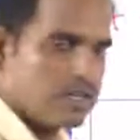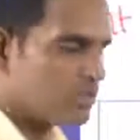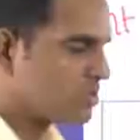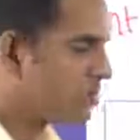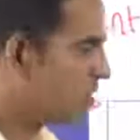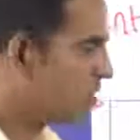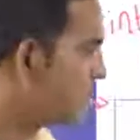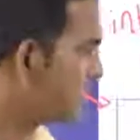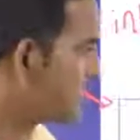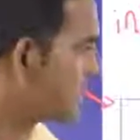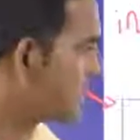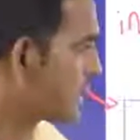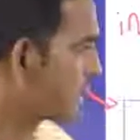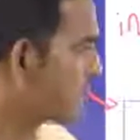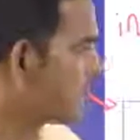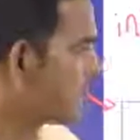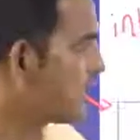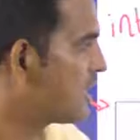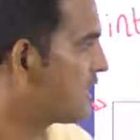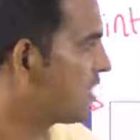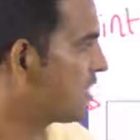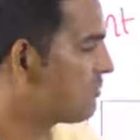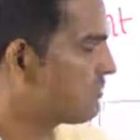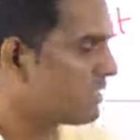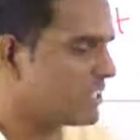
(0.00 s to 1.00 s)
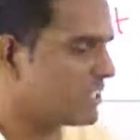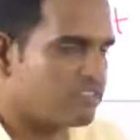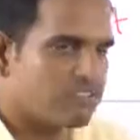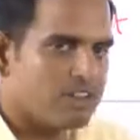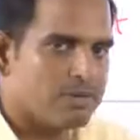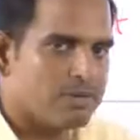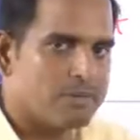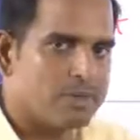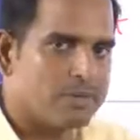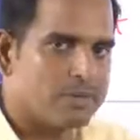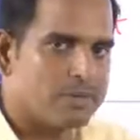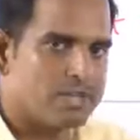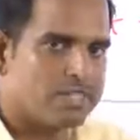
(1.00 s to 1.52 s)
So the second element
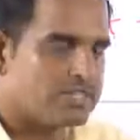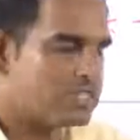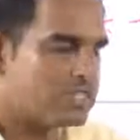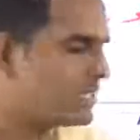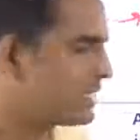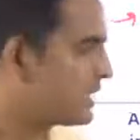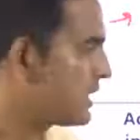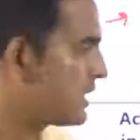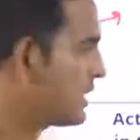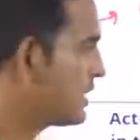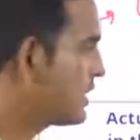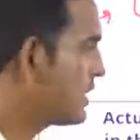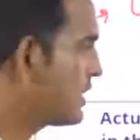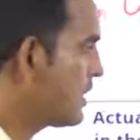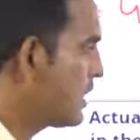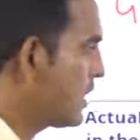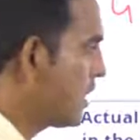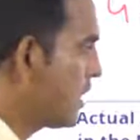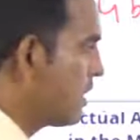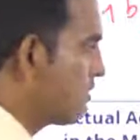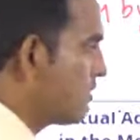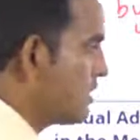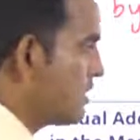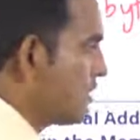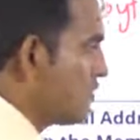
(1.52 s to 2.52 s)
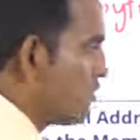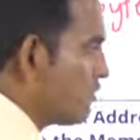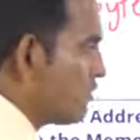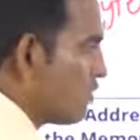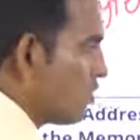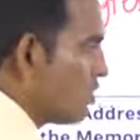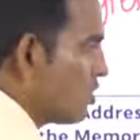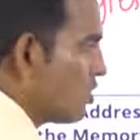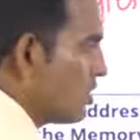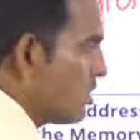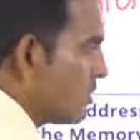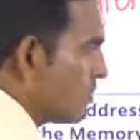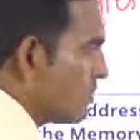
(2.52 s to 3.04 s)
will be present at
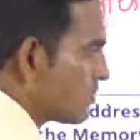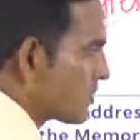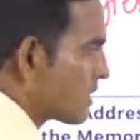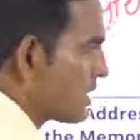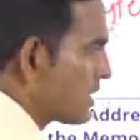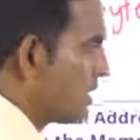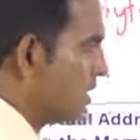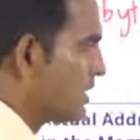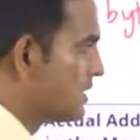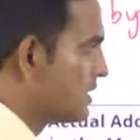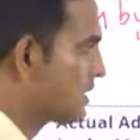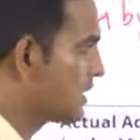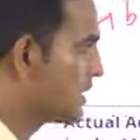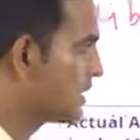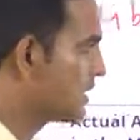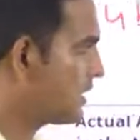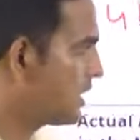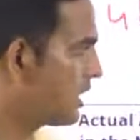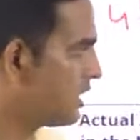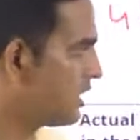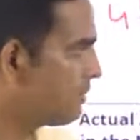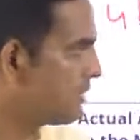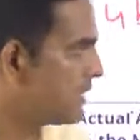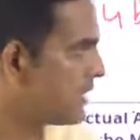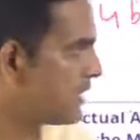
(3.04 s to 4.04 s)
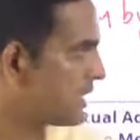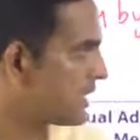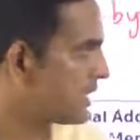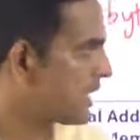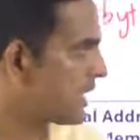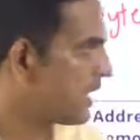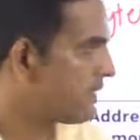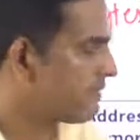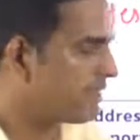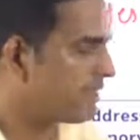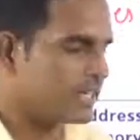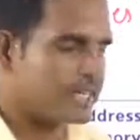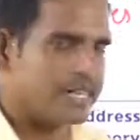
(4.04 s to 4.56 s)
11.4, third element at
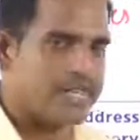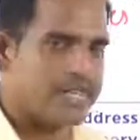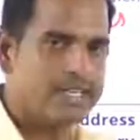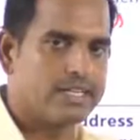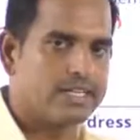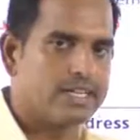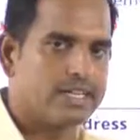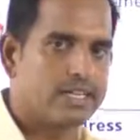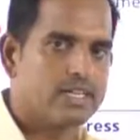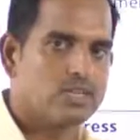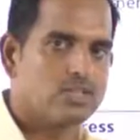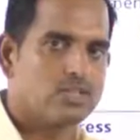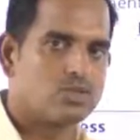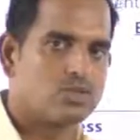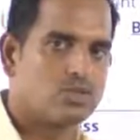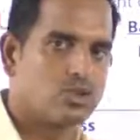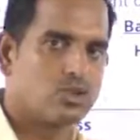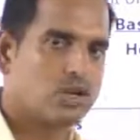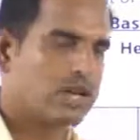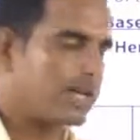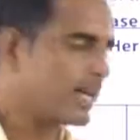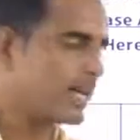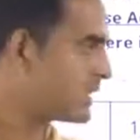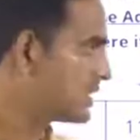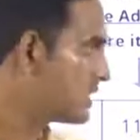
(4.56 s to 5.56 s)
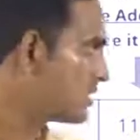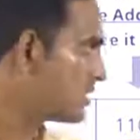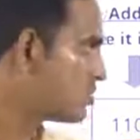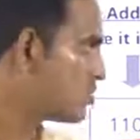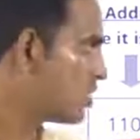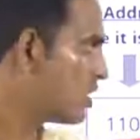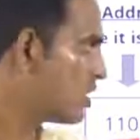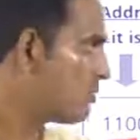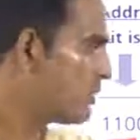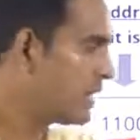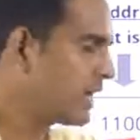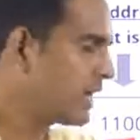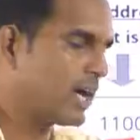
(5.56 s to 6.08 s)
11.8. So like this
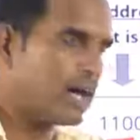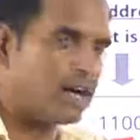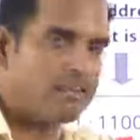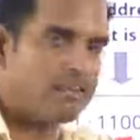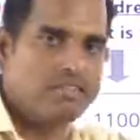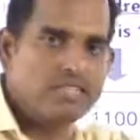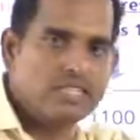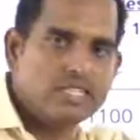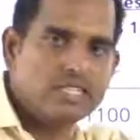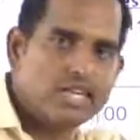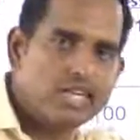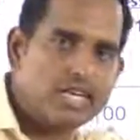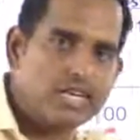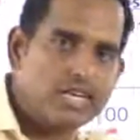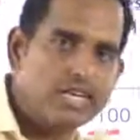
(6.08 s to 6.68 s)
we will be having the